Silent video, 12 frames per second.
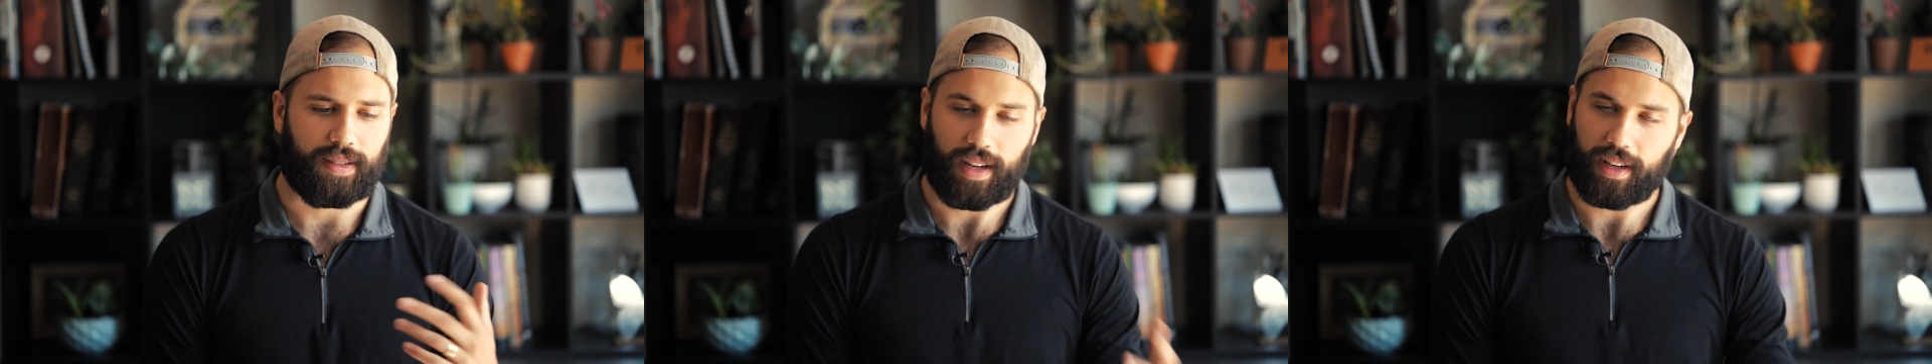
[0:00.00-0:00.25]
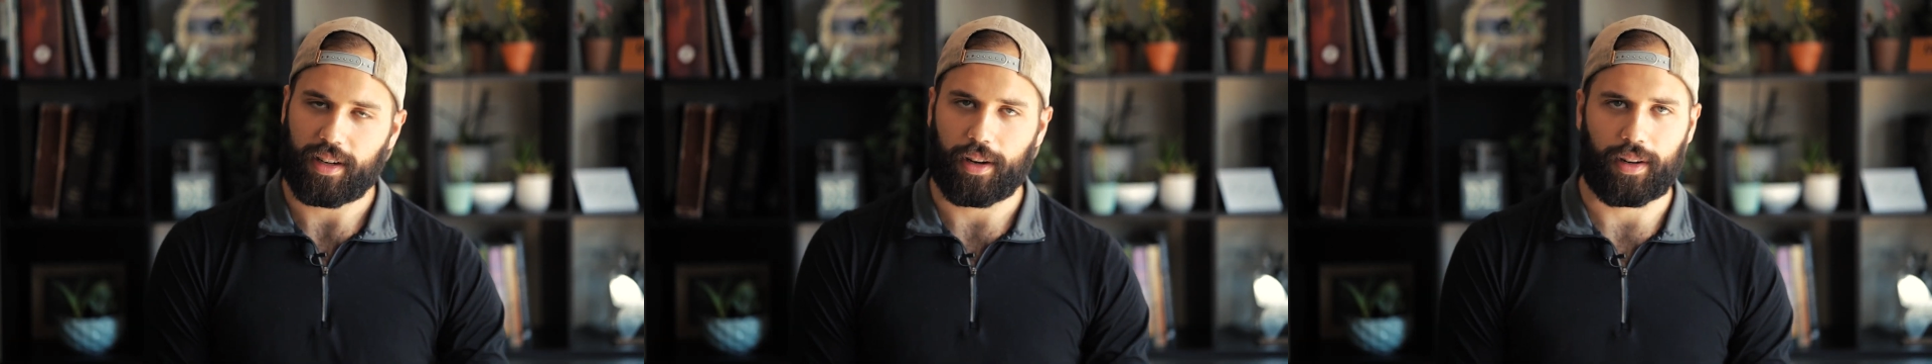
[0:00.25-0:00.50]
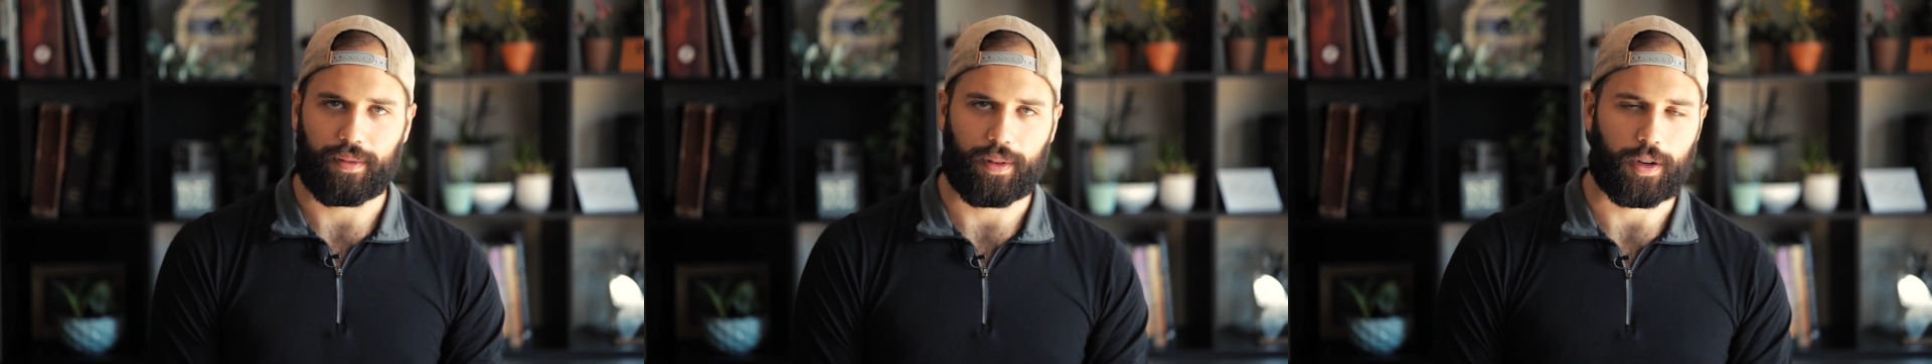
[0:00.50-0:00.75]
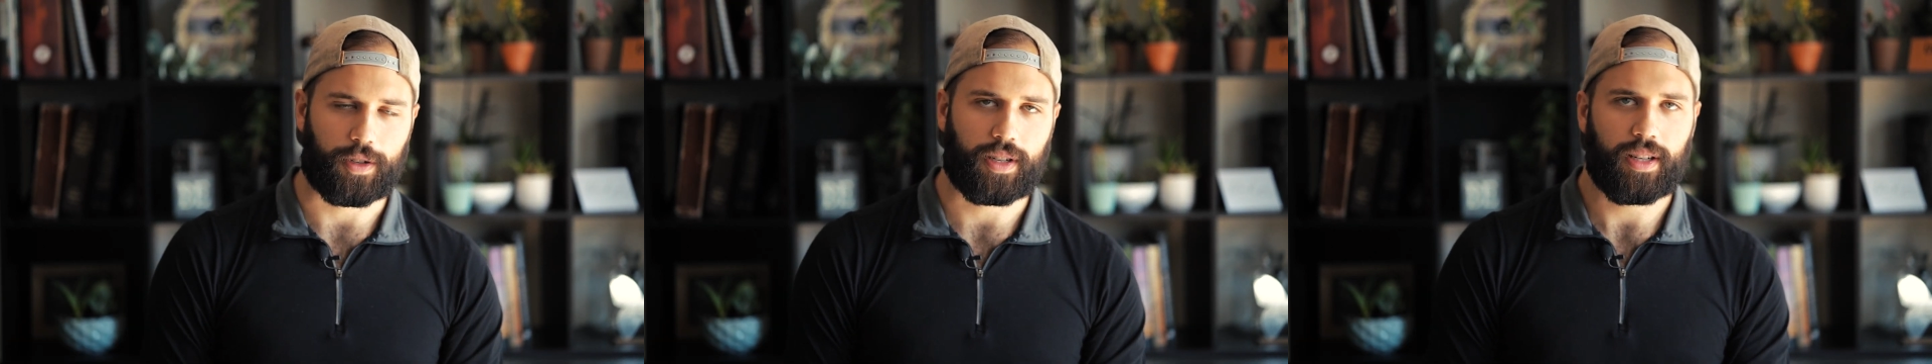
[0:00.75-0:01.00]
Secondary
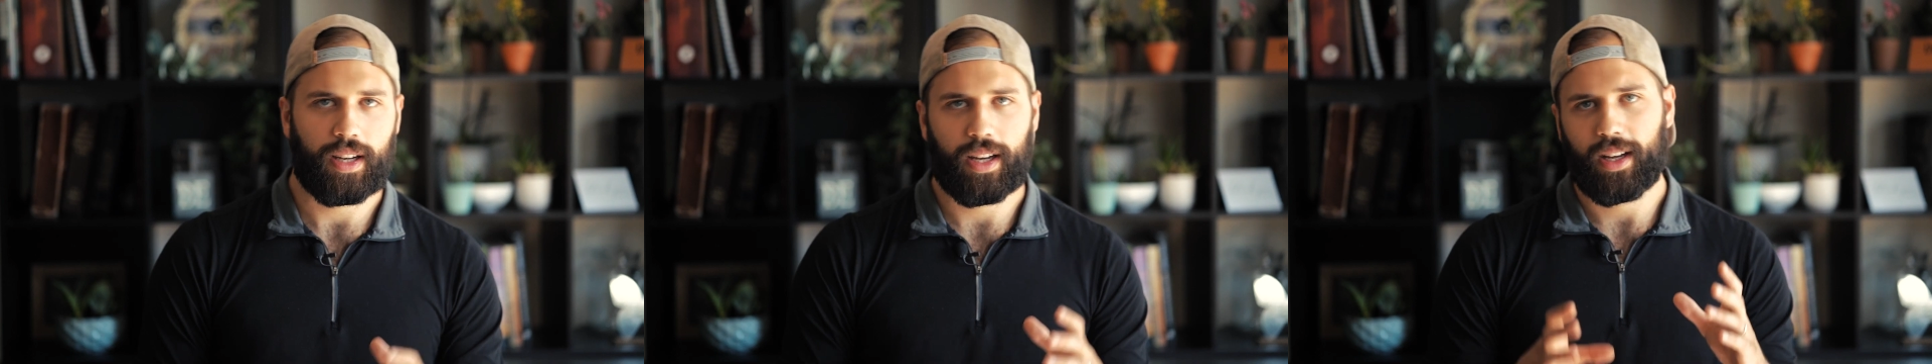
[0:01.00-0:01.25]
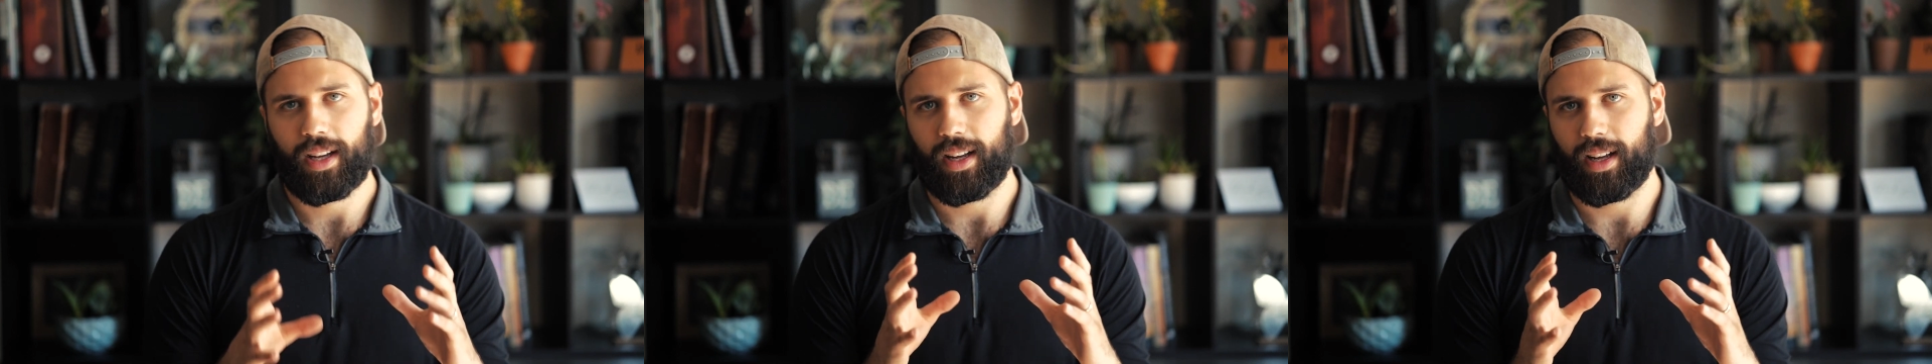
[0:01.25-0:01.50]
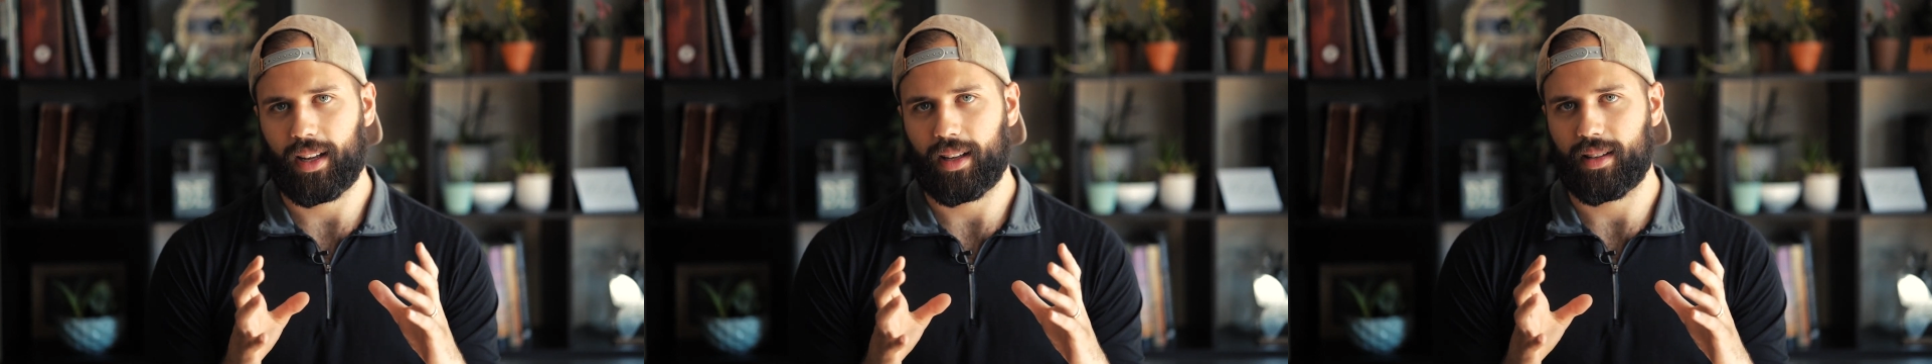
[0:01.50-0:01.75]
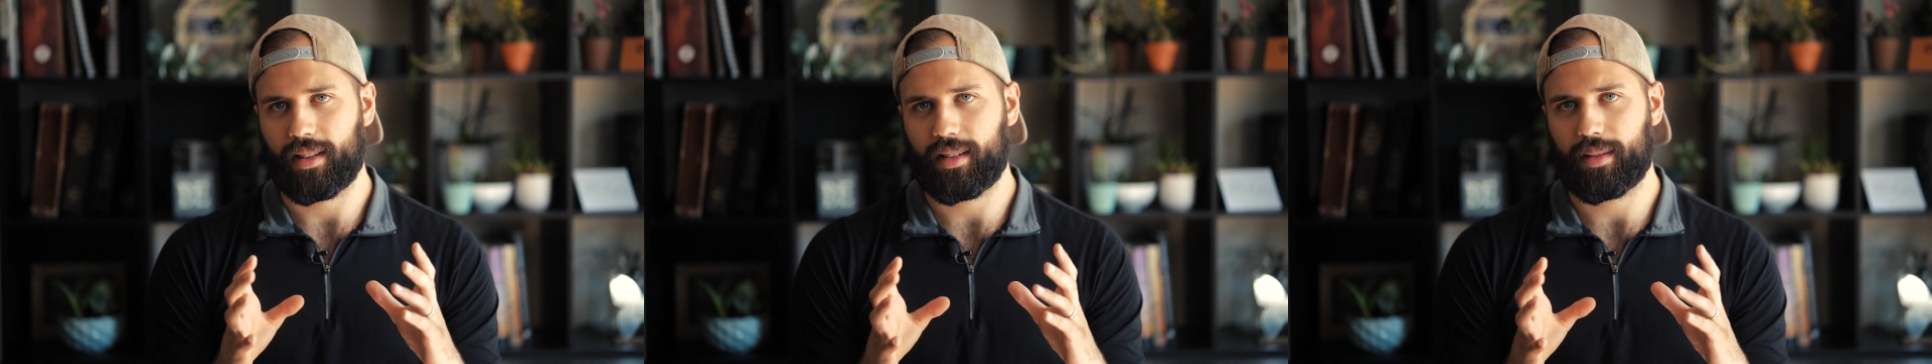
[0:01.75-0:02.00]
conversion
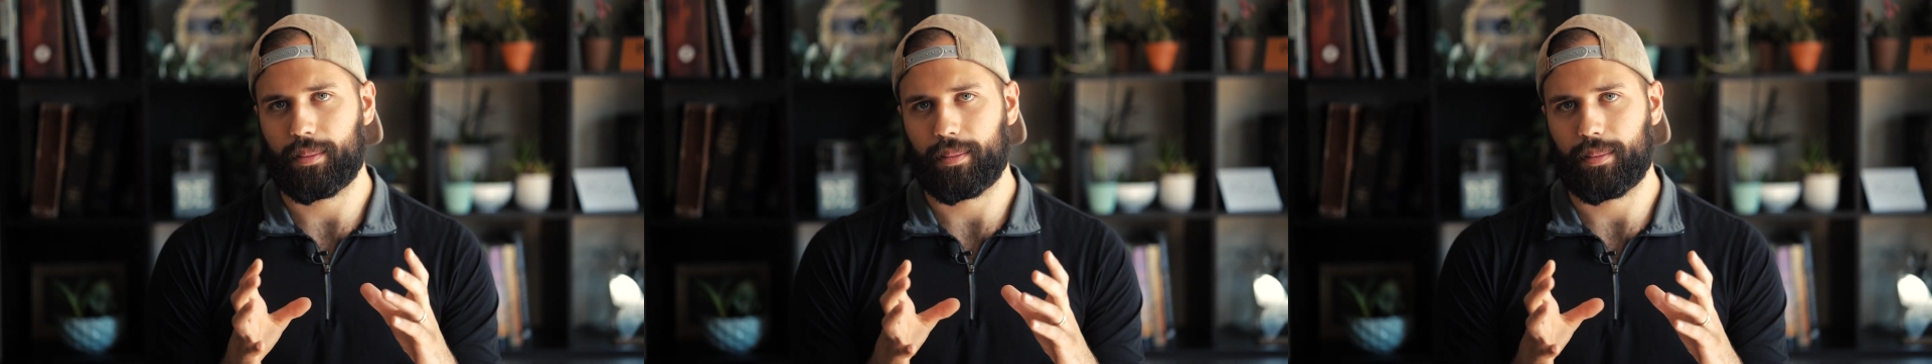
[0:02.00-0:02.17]
is